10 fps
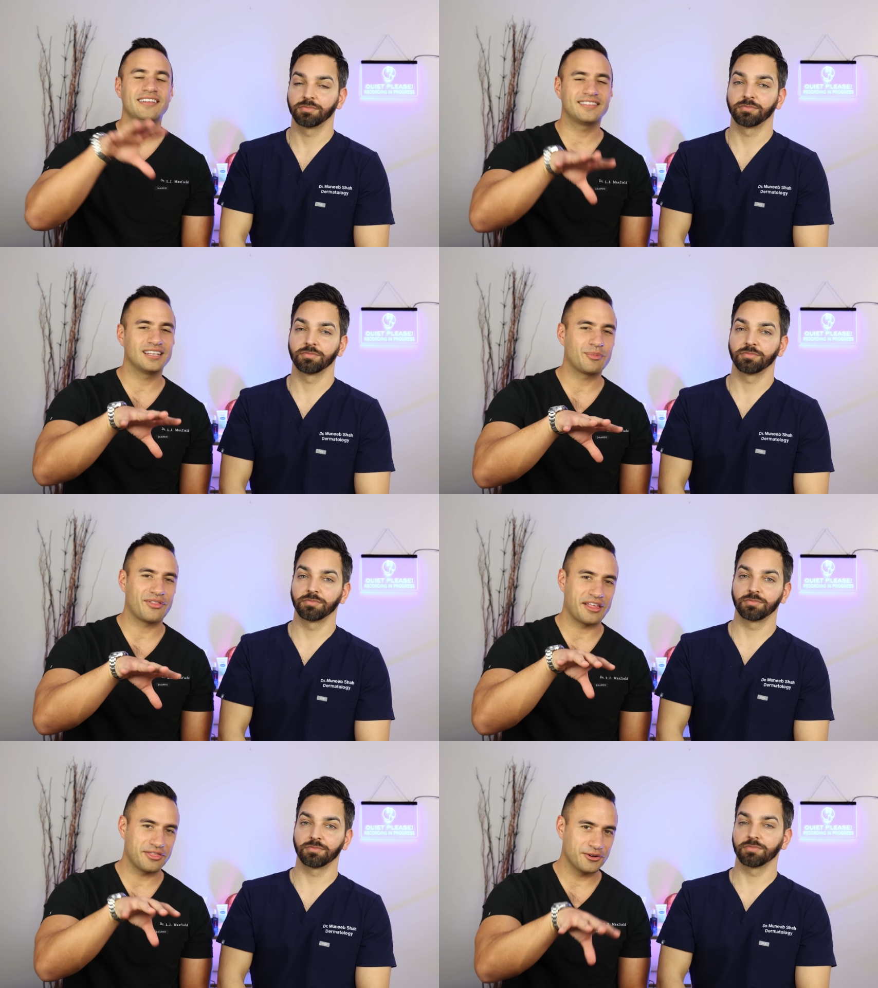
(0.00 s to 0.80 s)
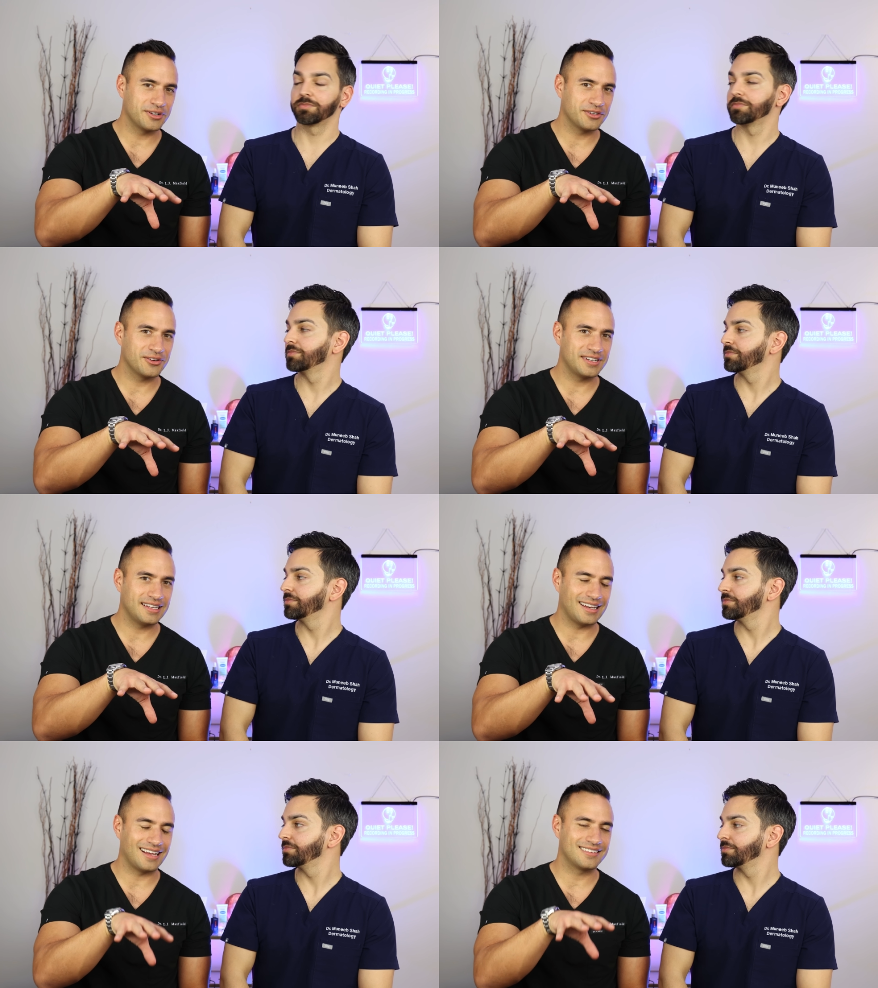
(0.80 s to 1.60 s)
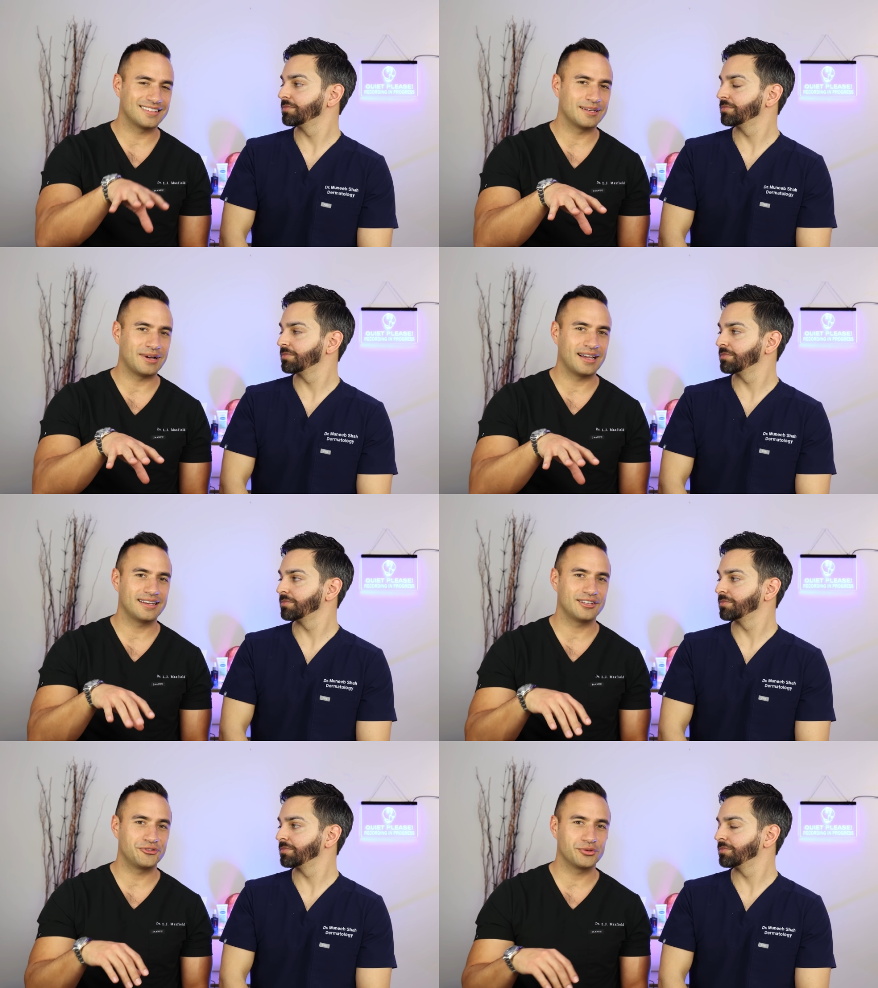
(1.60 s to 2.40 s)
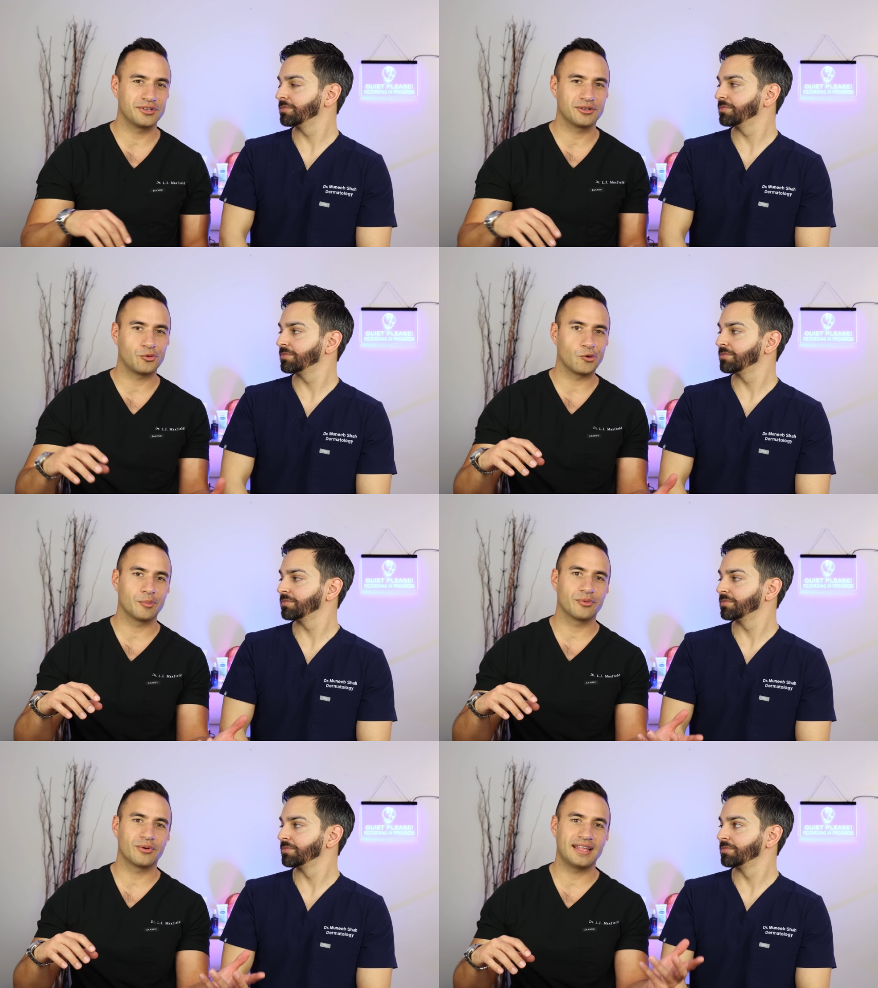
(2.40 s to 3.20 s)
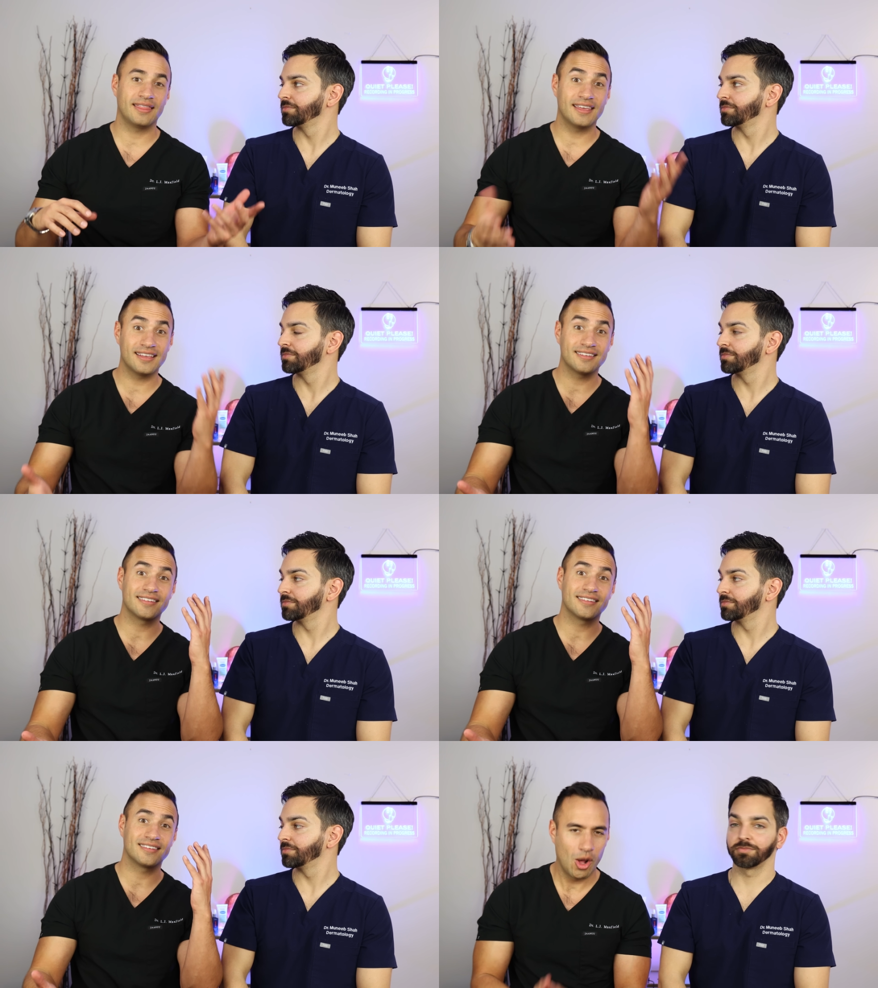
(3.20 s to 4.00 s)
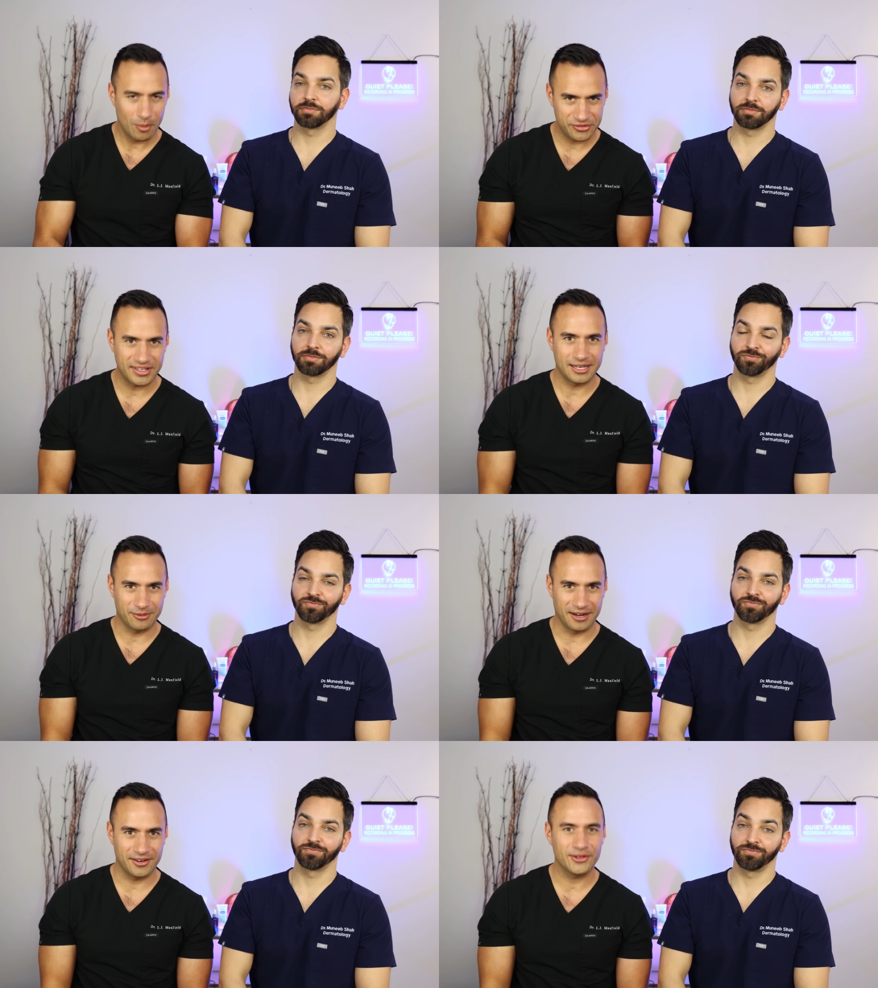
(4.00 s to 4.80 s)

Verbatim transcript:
Speaker 1: nice thing about that third ingredient, niacinamide, is you can incorporate this almost anywhere.